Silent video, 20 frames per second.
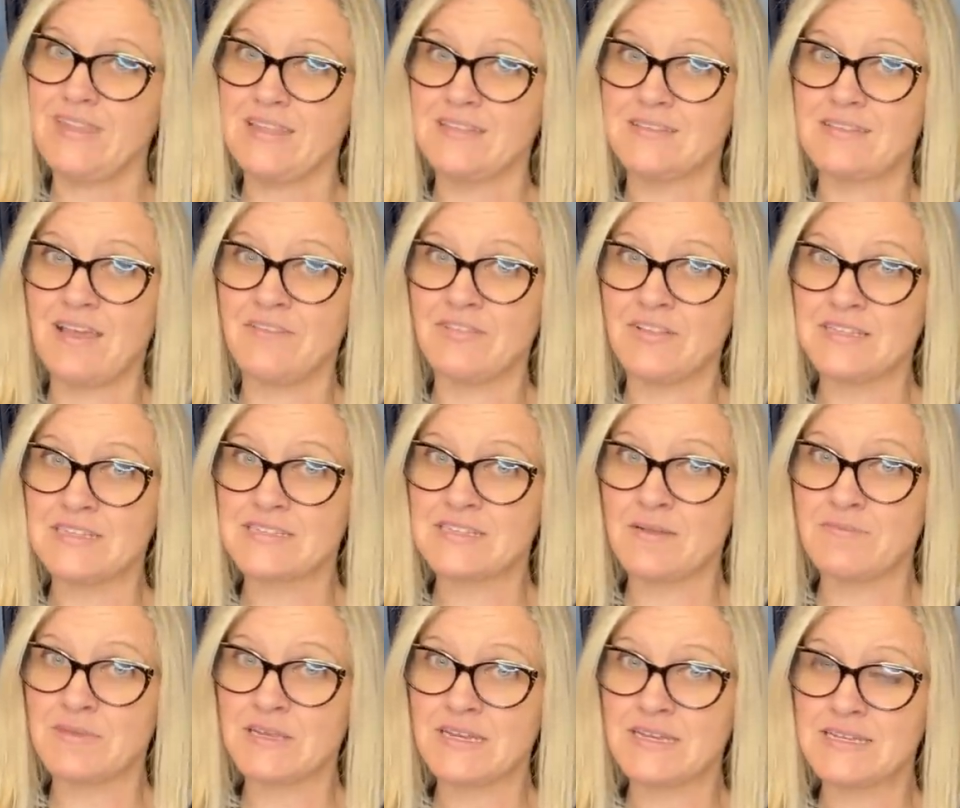definitely
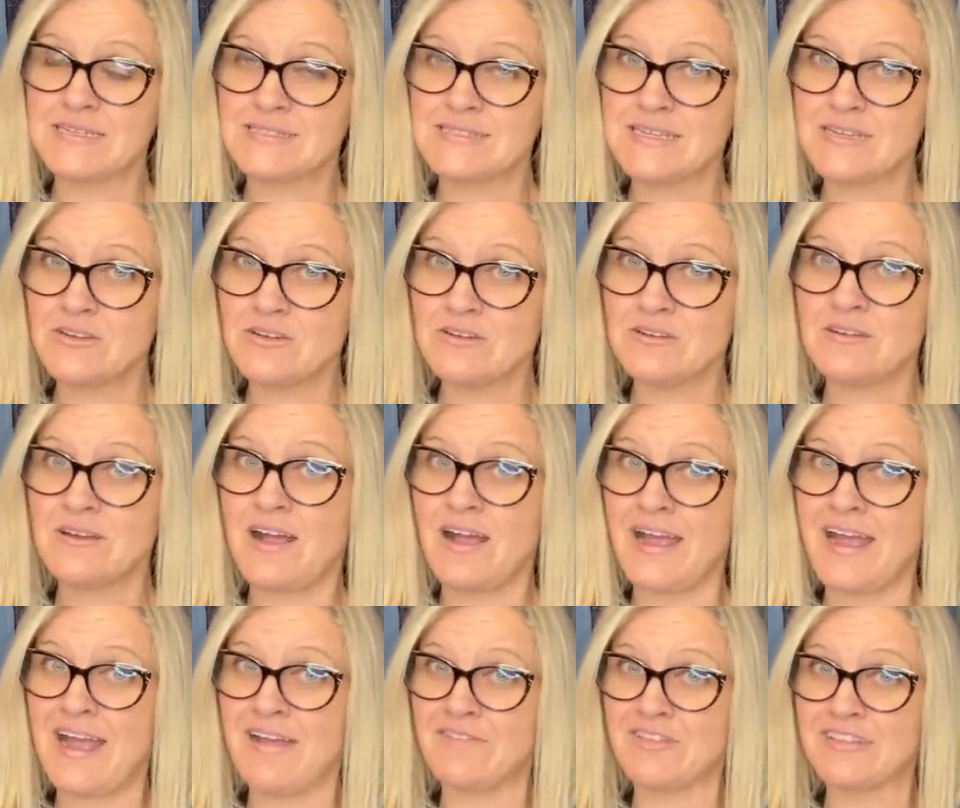something to consider.
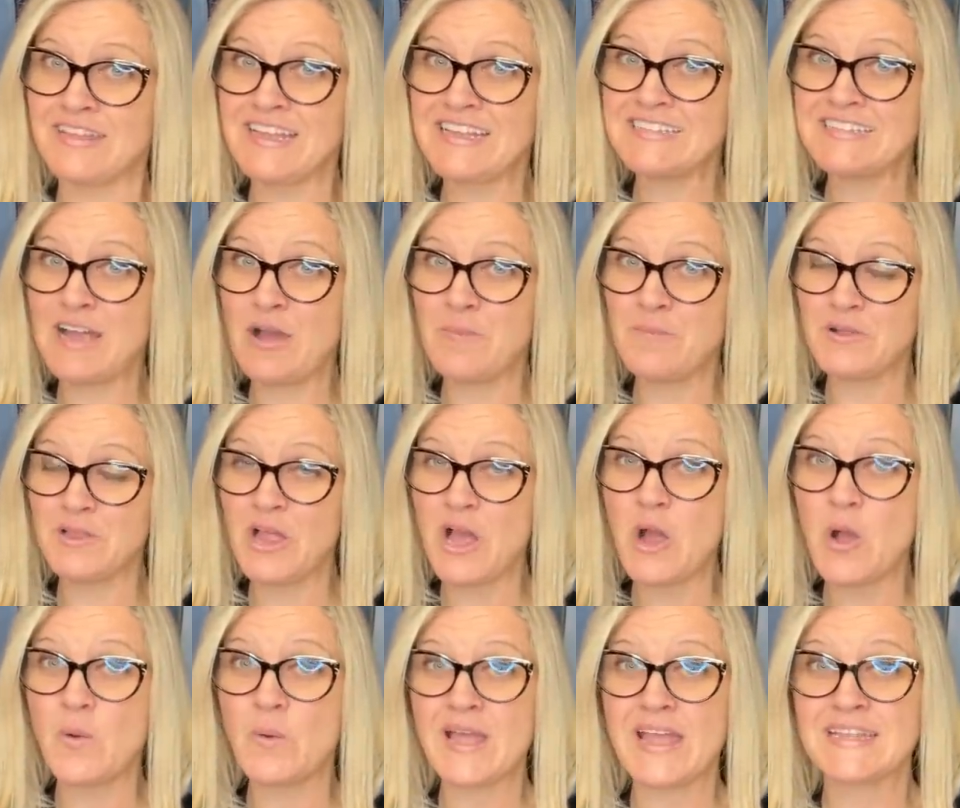I have a link down below.